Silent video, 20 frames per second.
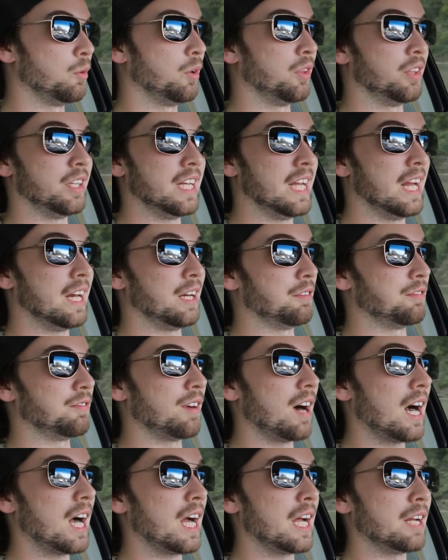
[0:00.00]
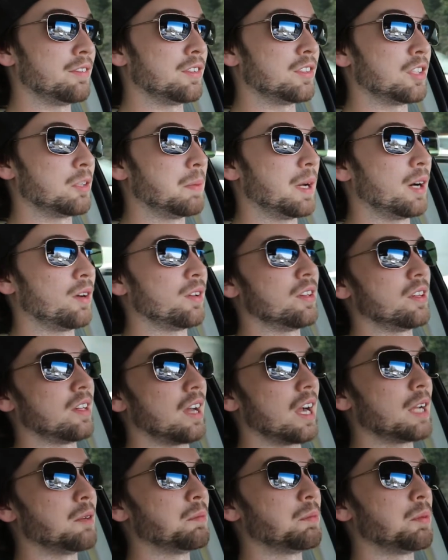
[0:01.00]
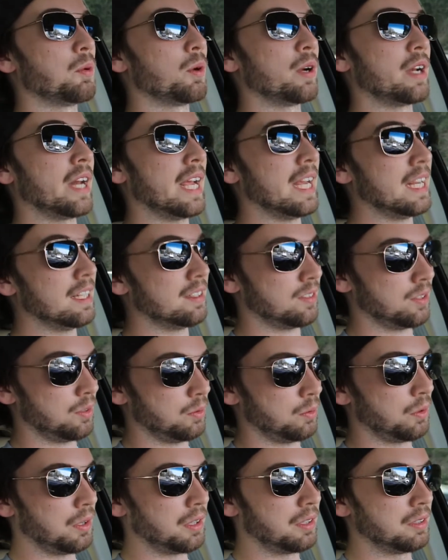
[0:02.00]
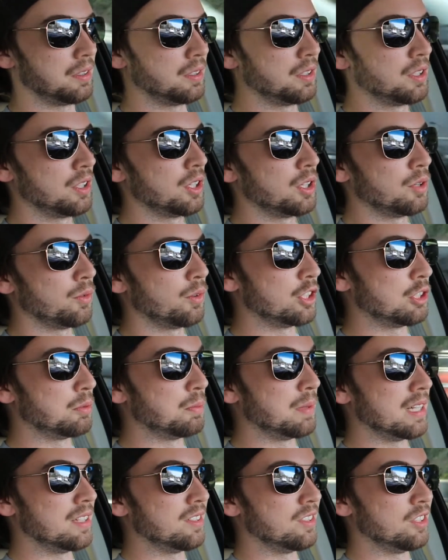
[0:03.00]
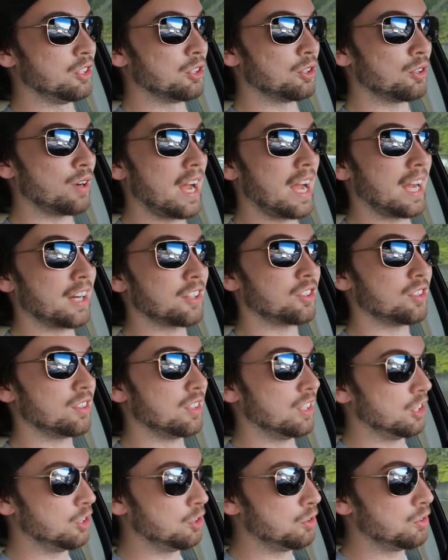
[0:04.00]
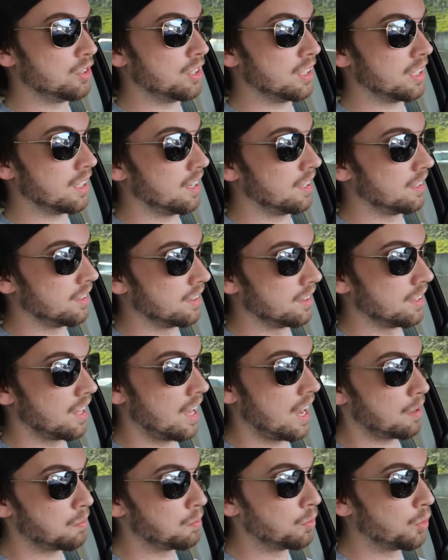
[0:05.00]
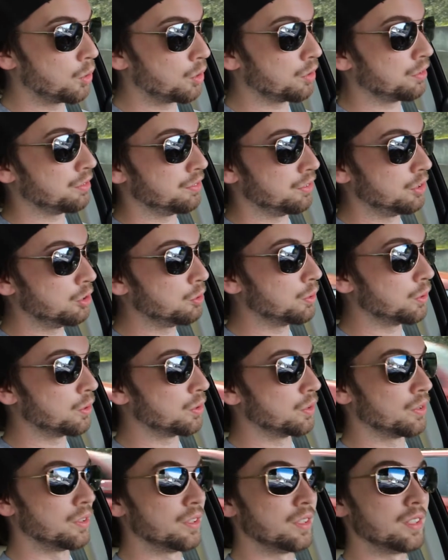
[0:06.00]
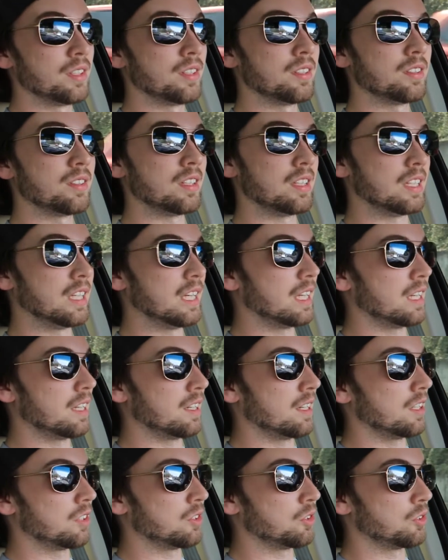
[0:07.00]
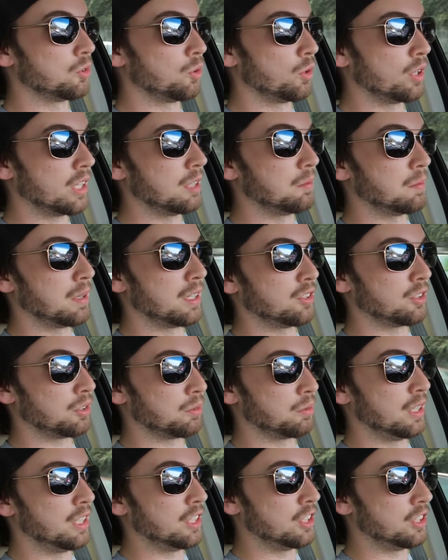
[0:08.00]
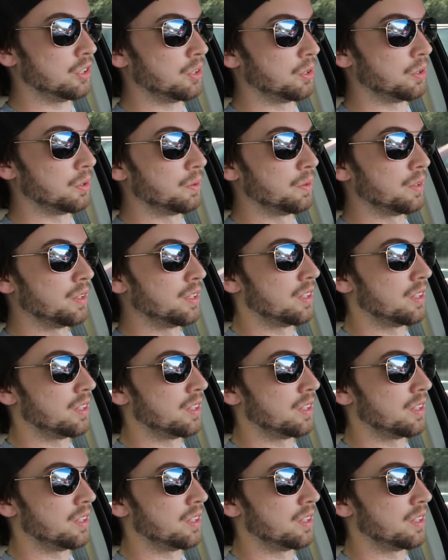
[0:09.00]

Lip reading: With E85, it's about 9.8 to 1, which means you're actually using a lot more fuel to get a stoichiometric ratio.